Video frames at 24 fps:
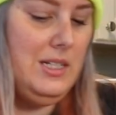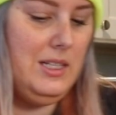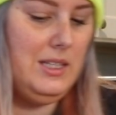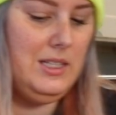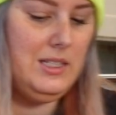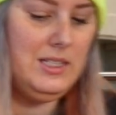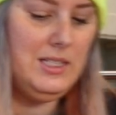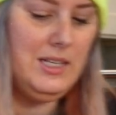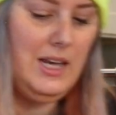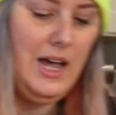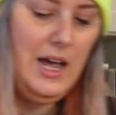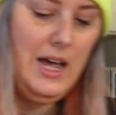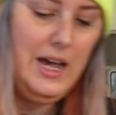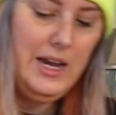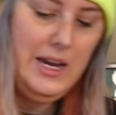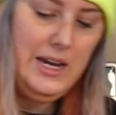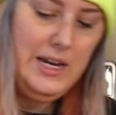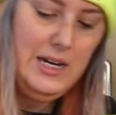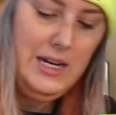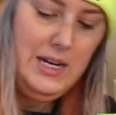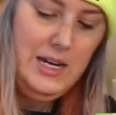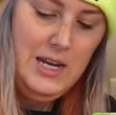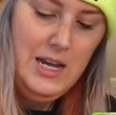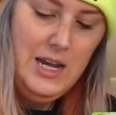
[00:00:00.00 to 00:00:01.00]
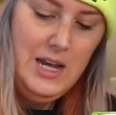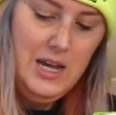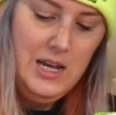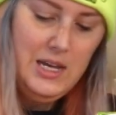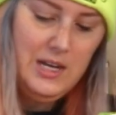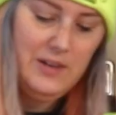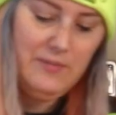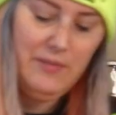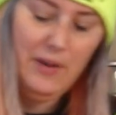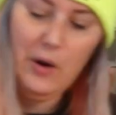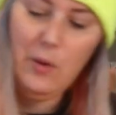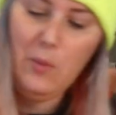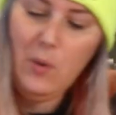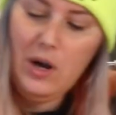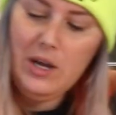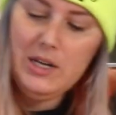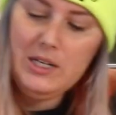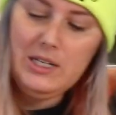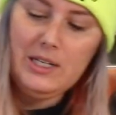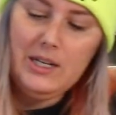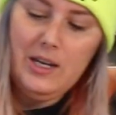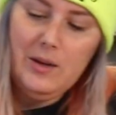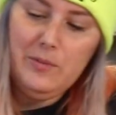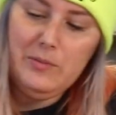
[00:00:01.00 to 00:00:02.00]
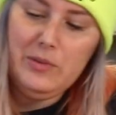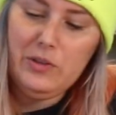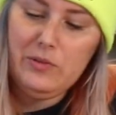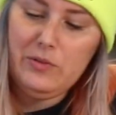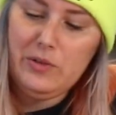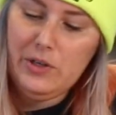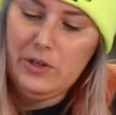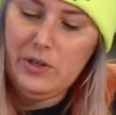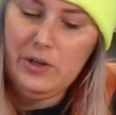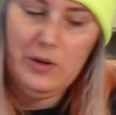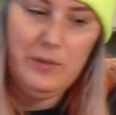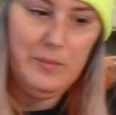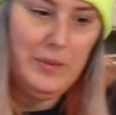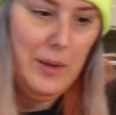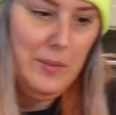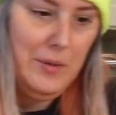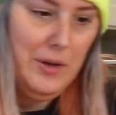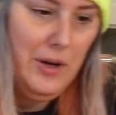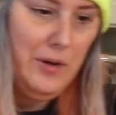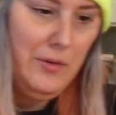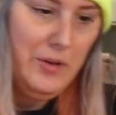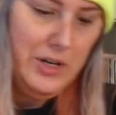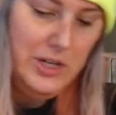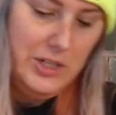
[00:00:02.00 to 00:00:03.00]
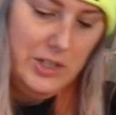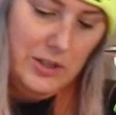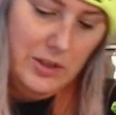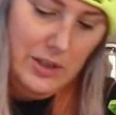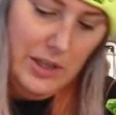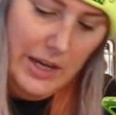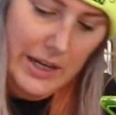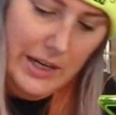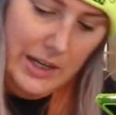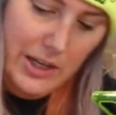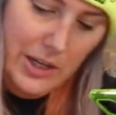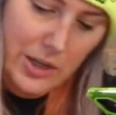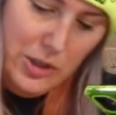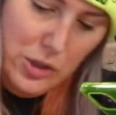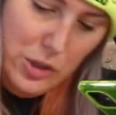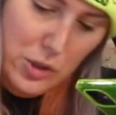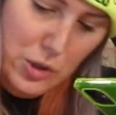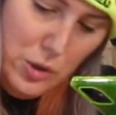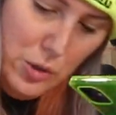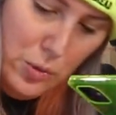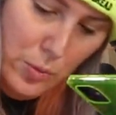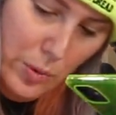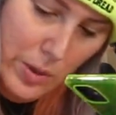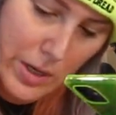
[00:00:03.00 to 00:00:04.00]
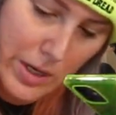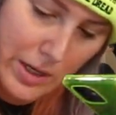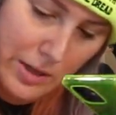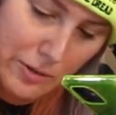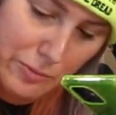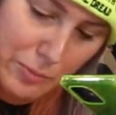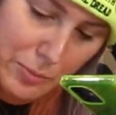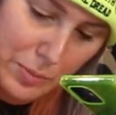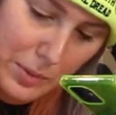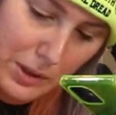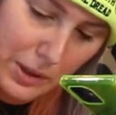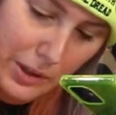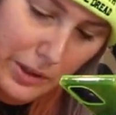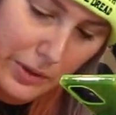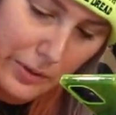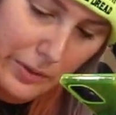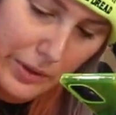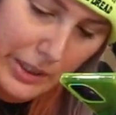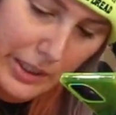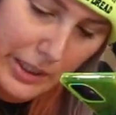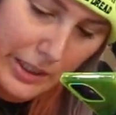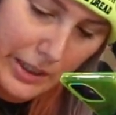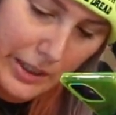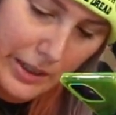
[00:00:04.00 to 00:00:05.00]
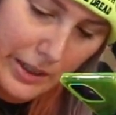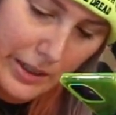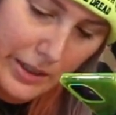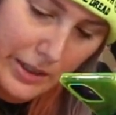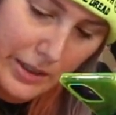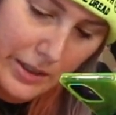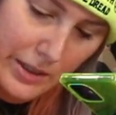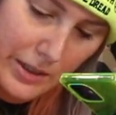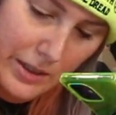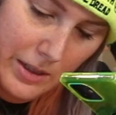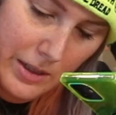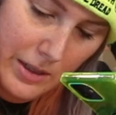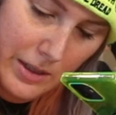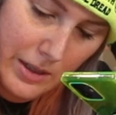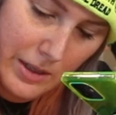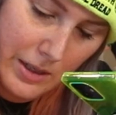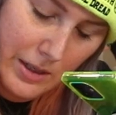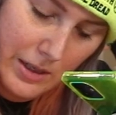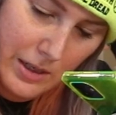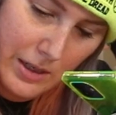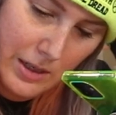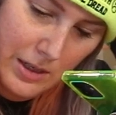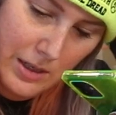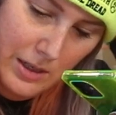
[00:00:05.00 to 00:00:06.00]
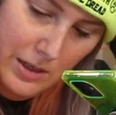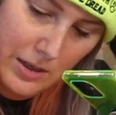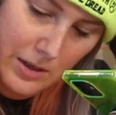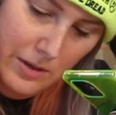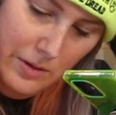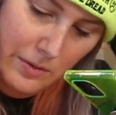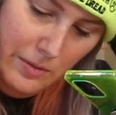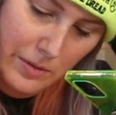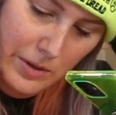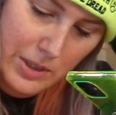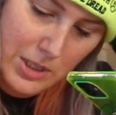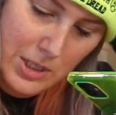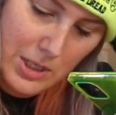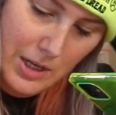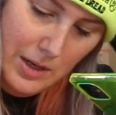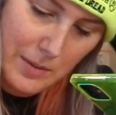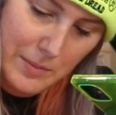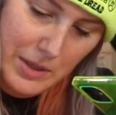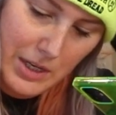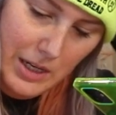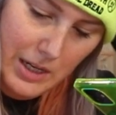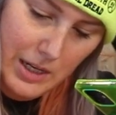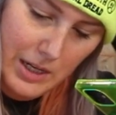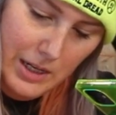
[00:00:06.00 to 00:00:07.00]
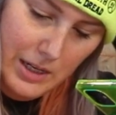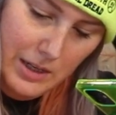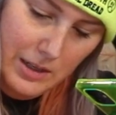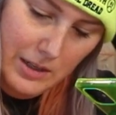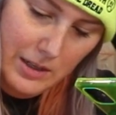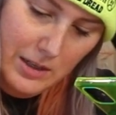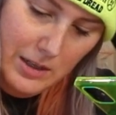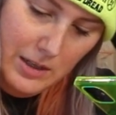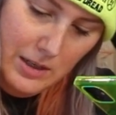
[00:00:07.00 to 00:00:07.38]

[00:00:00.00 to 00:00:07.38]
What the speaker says: to the side. If I wanted to come through, maybe I want to do like a streak of blue in here, which I'm gonna.